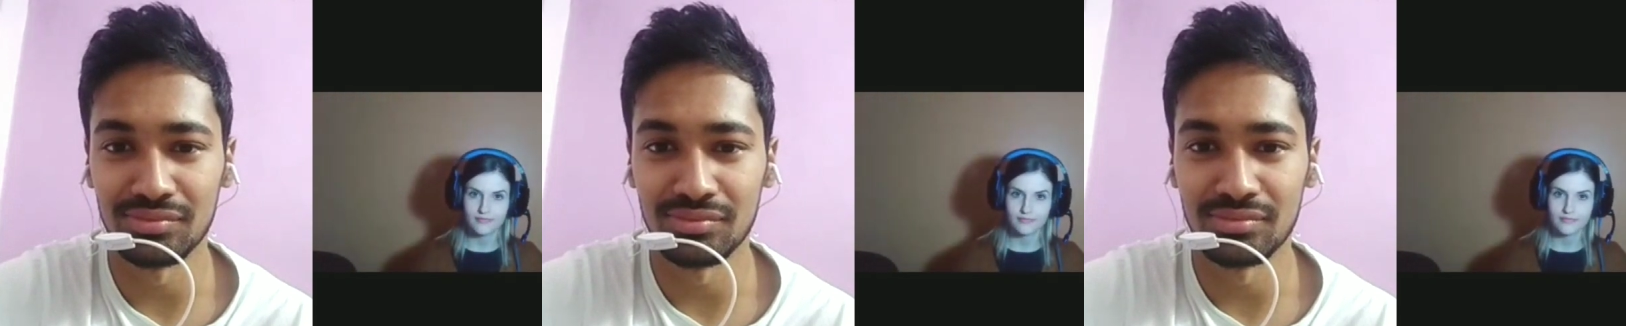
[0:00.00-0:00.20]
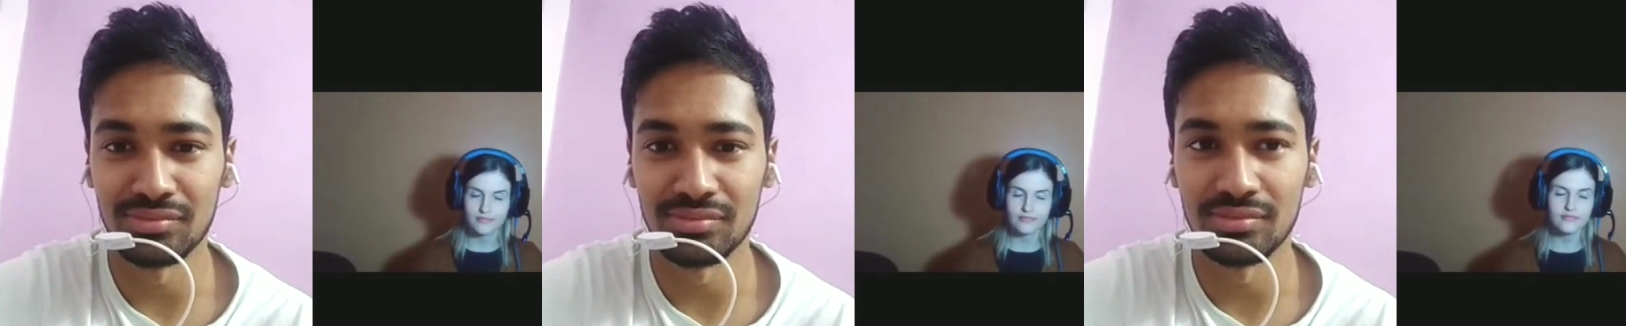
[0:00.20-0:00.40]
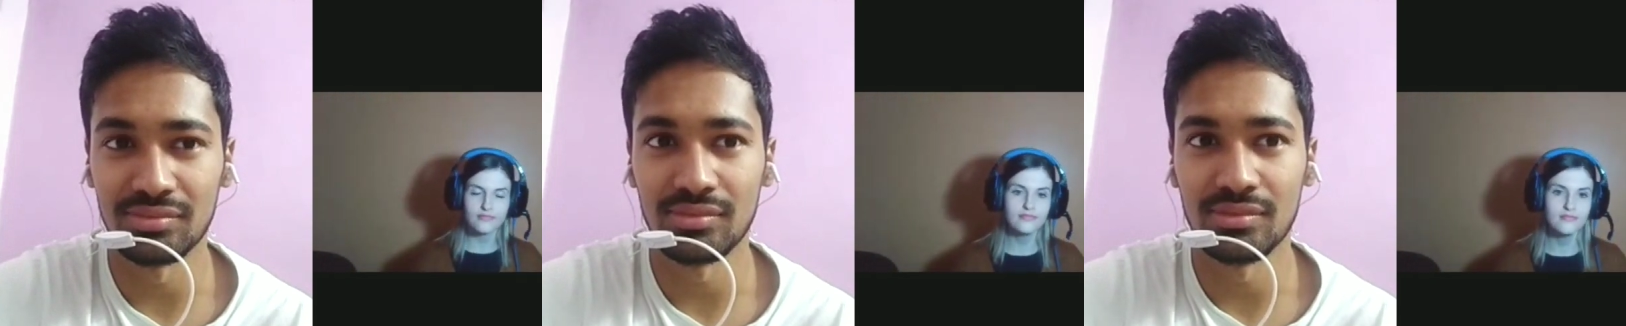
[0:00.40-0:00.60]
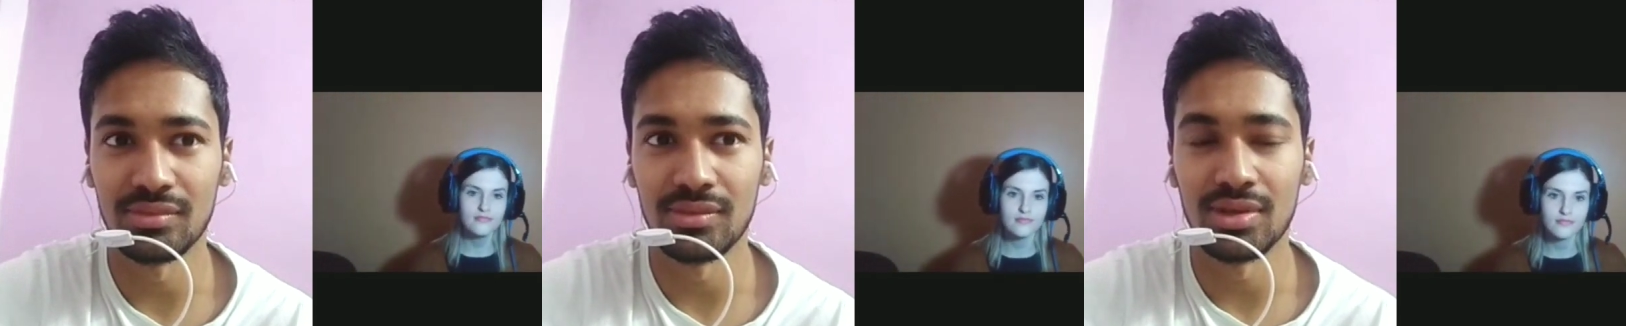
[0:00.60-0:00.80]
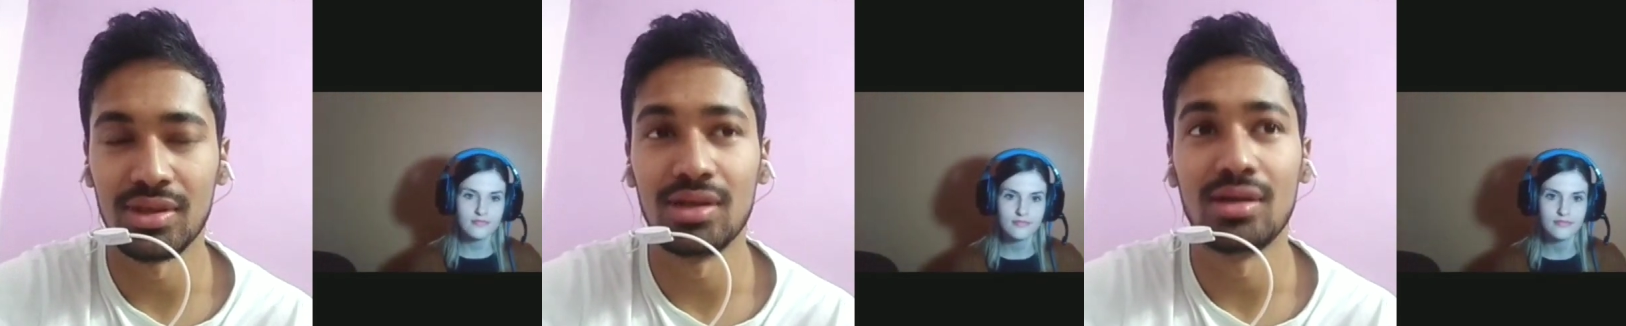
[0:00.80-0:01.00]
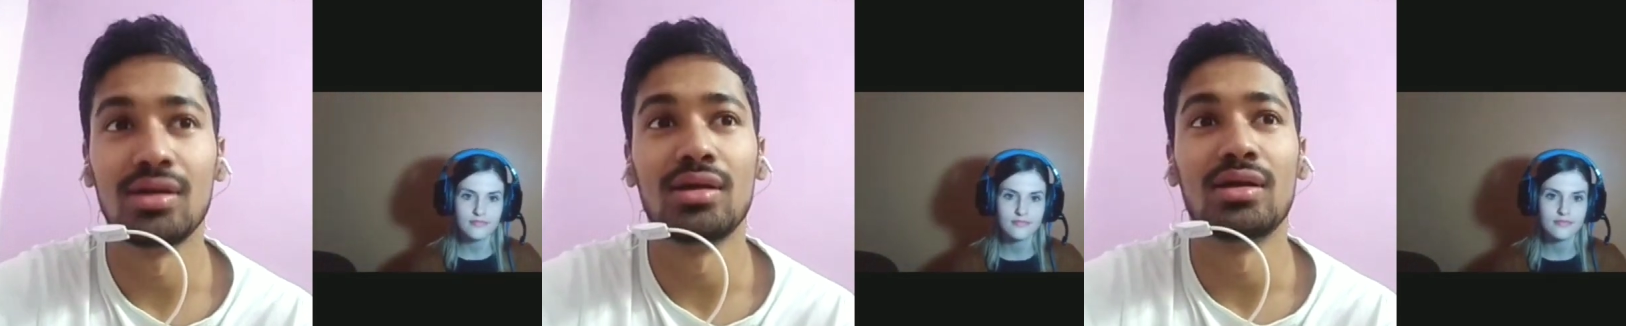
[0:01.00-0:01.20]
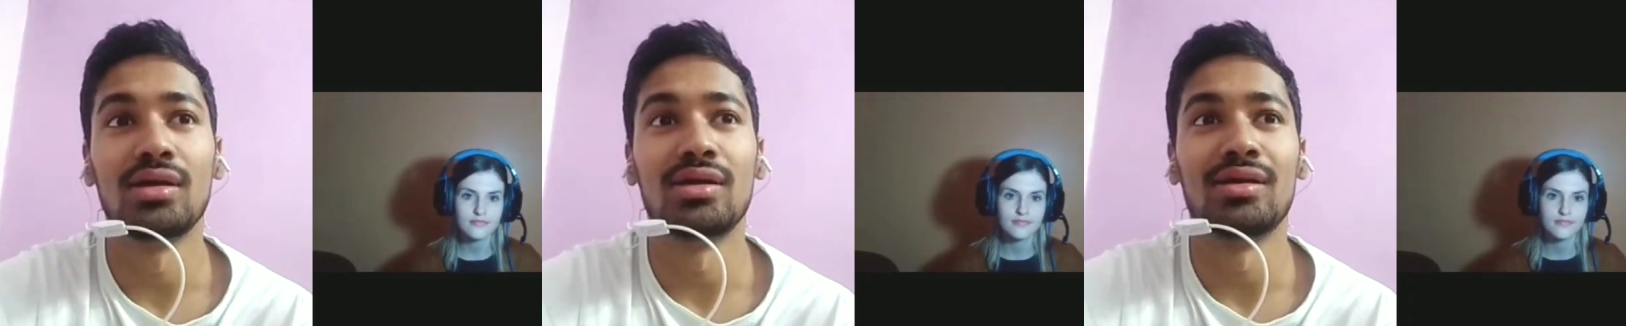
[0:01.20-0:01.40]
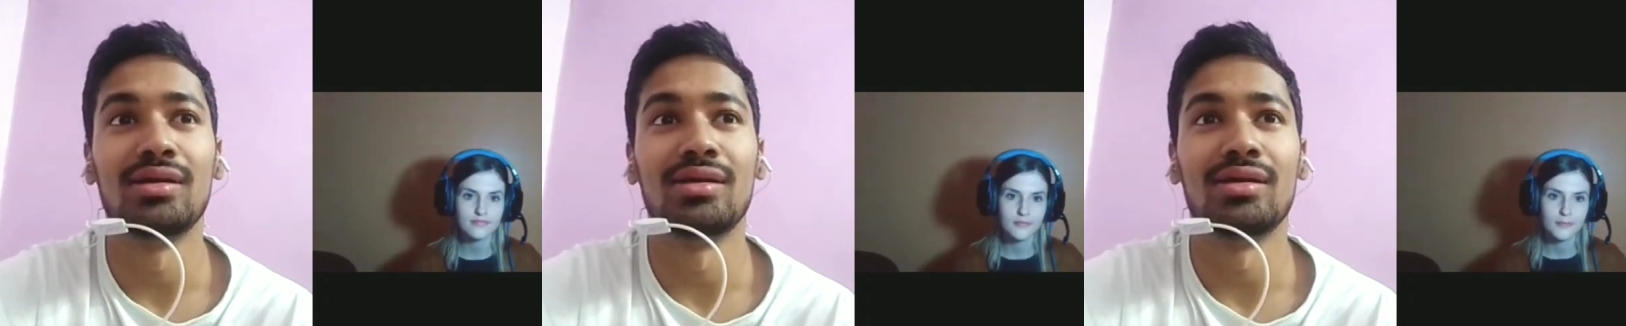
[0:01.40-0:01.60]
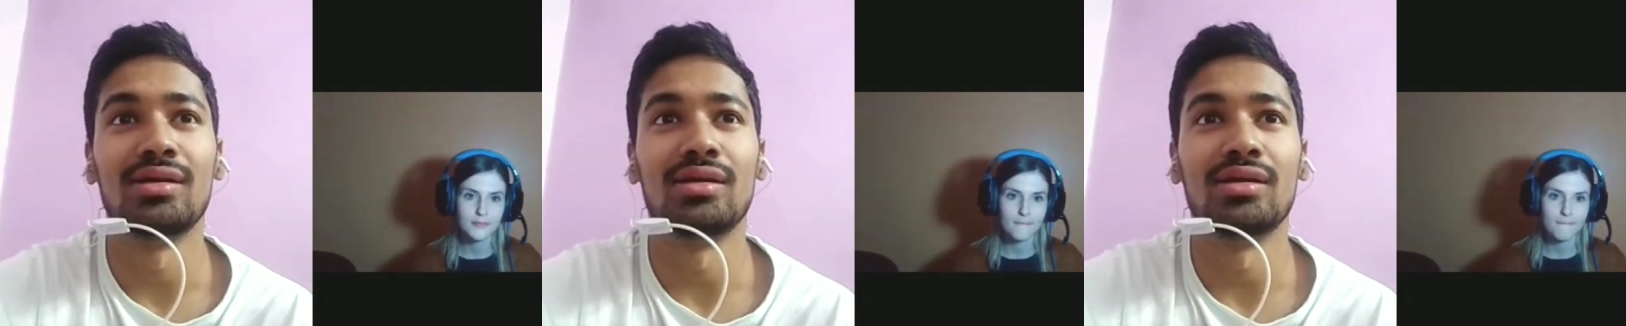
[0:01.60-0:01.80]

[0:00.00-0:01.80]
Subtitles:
[no speech]